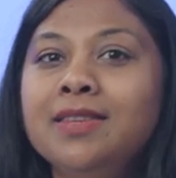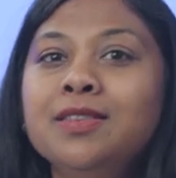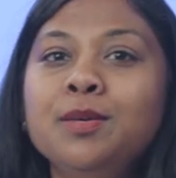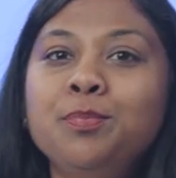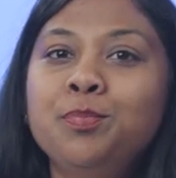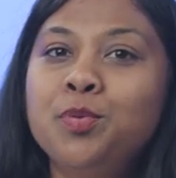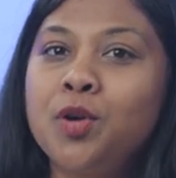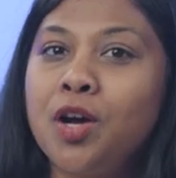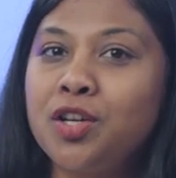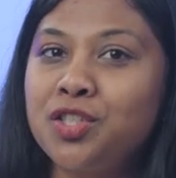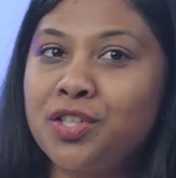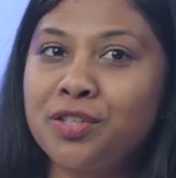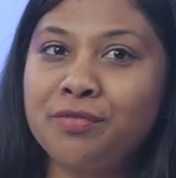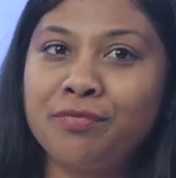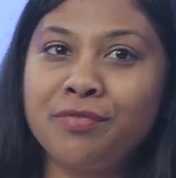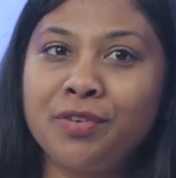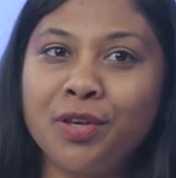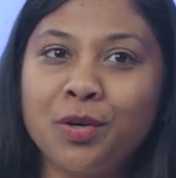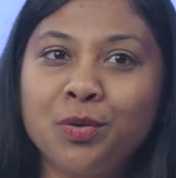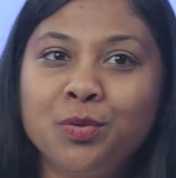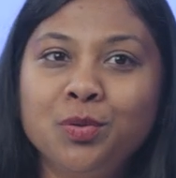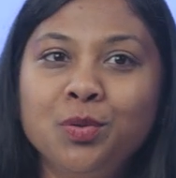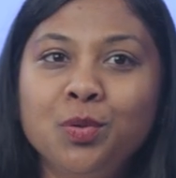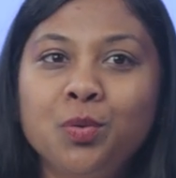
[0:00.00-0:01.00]
in the project
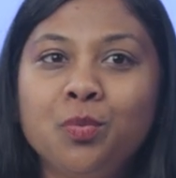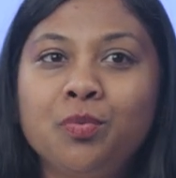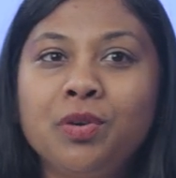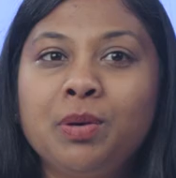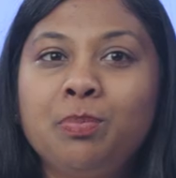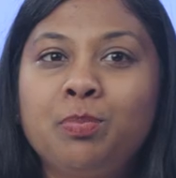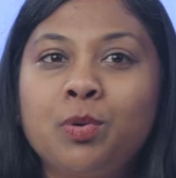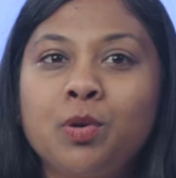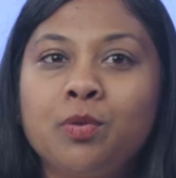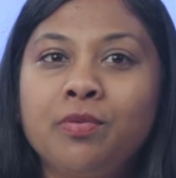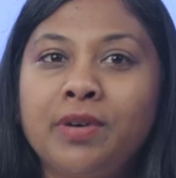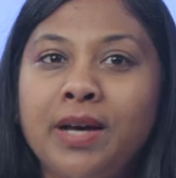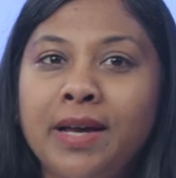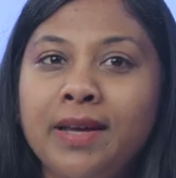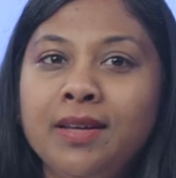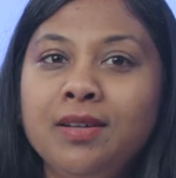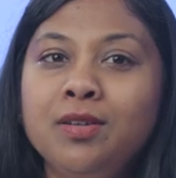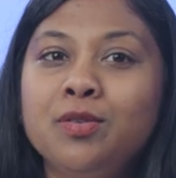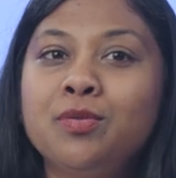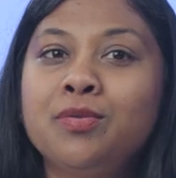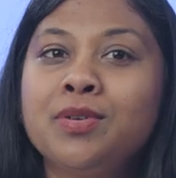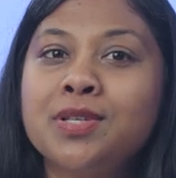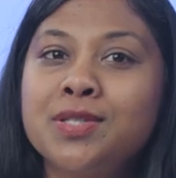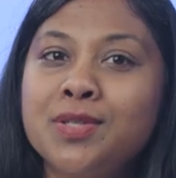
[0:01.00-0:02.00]
view, we
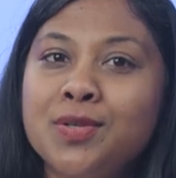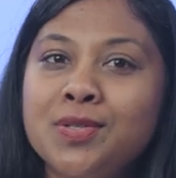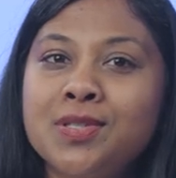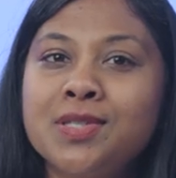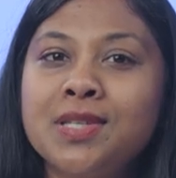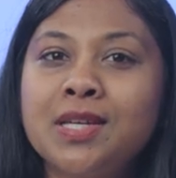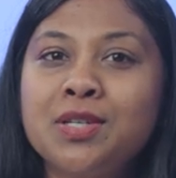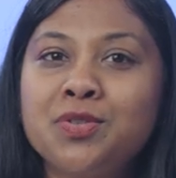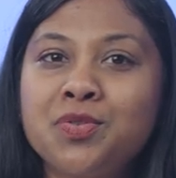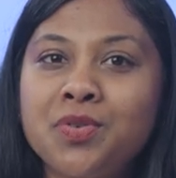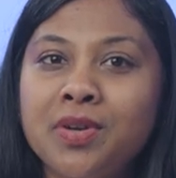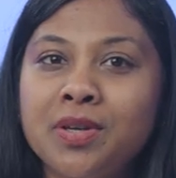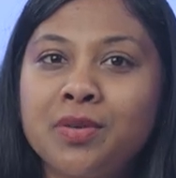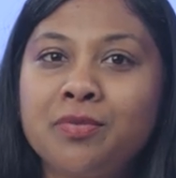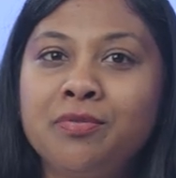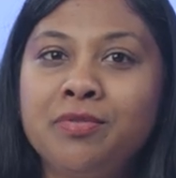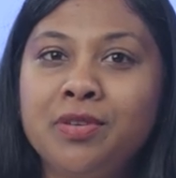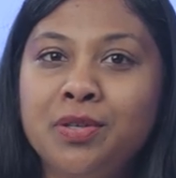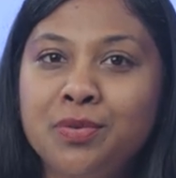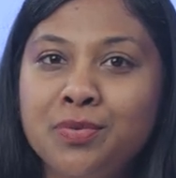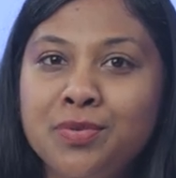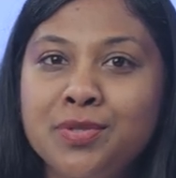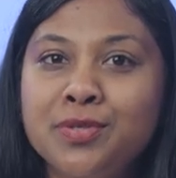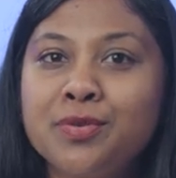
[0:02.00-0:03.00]
provide resource-centric
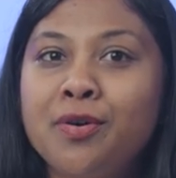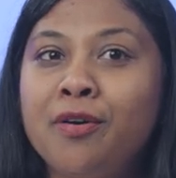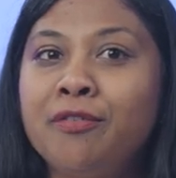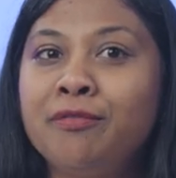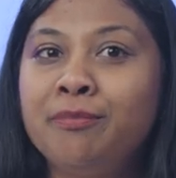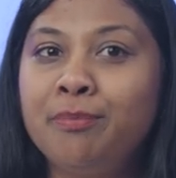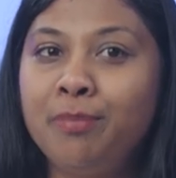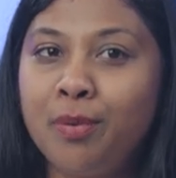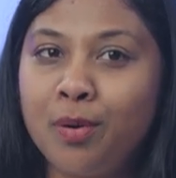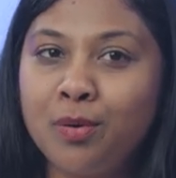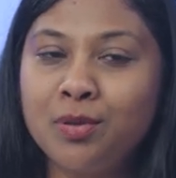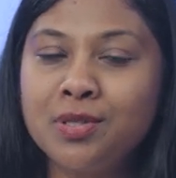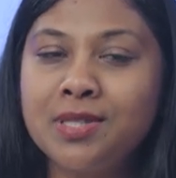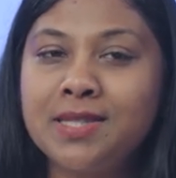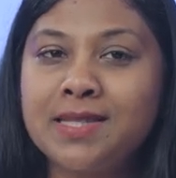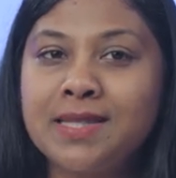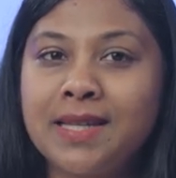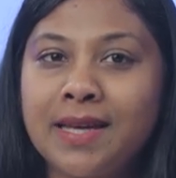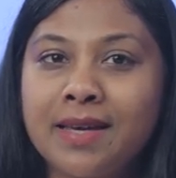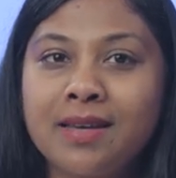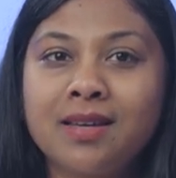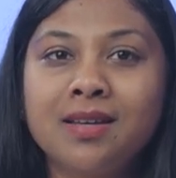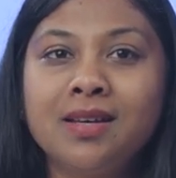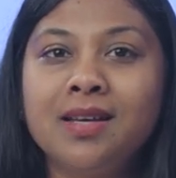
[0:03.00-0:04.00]
views of boards
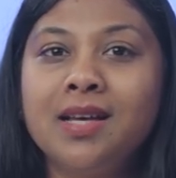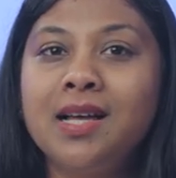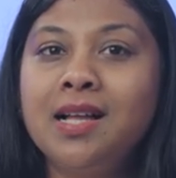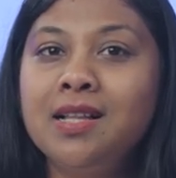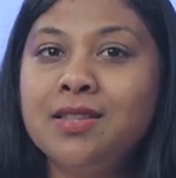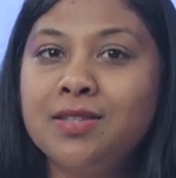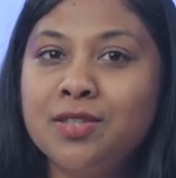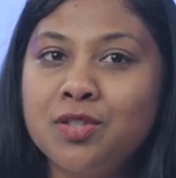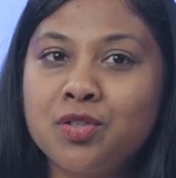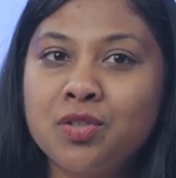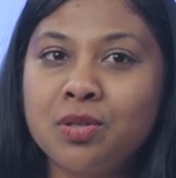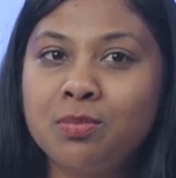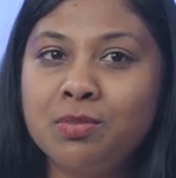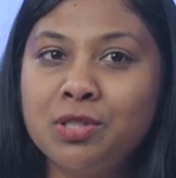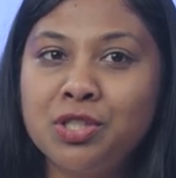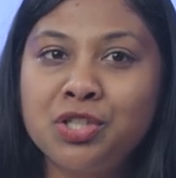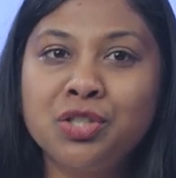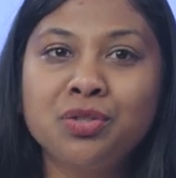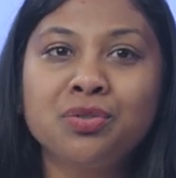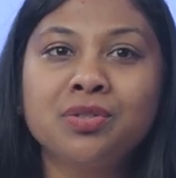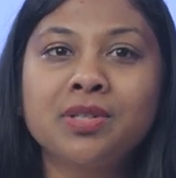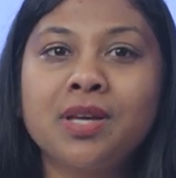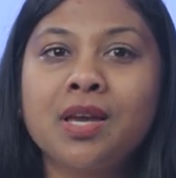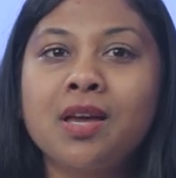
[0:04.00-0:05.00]
like health and
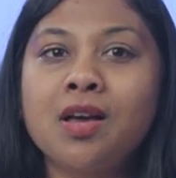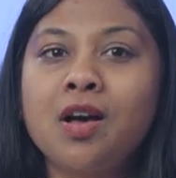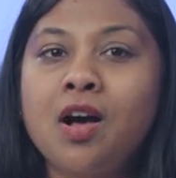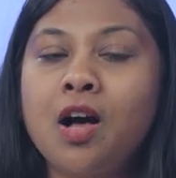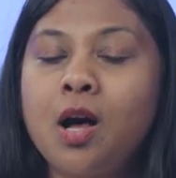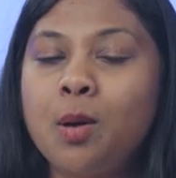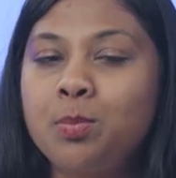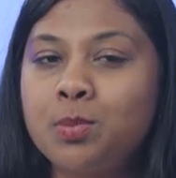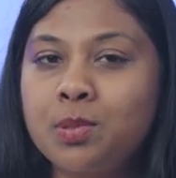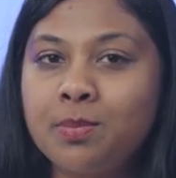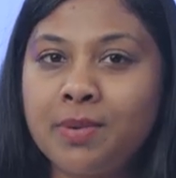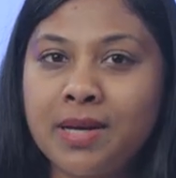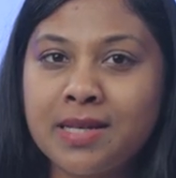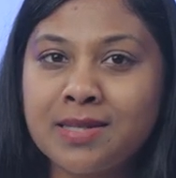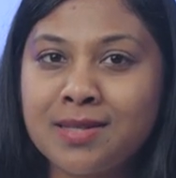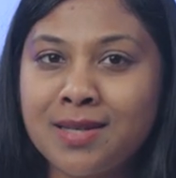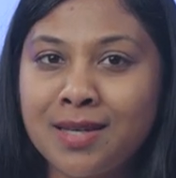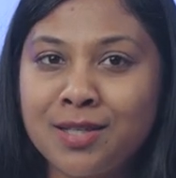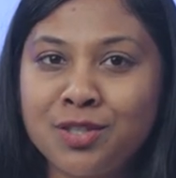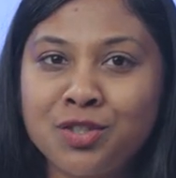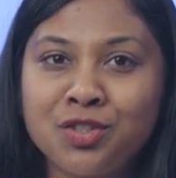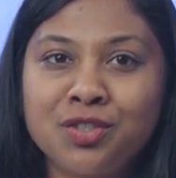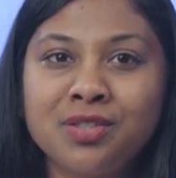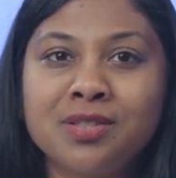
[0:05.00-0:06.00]
troubleshooting,
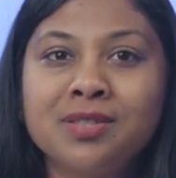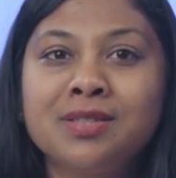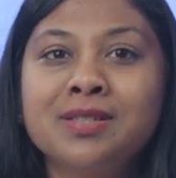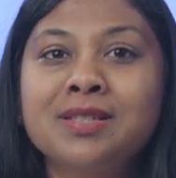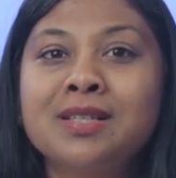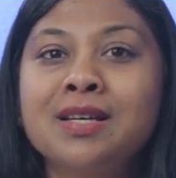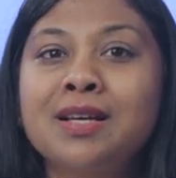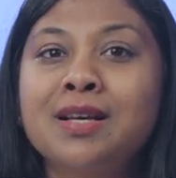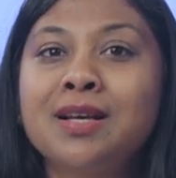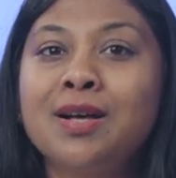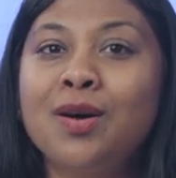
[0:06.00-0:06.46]
optimization,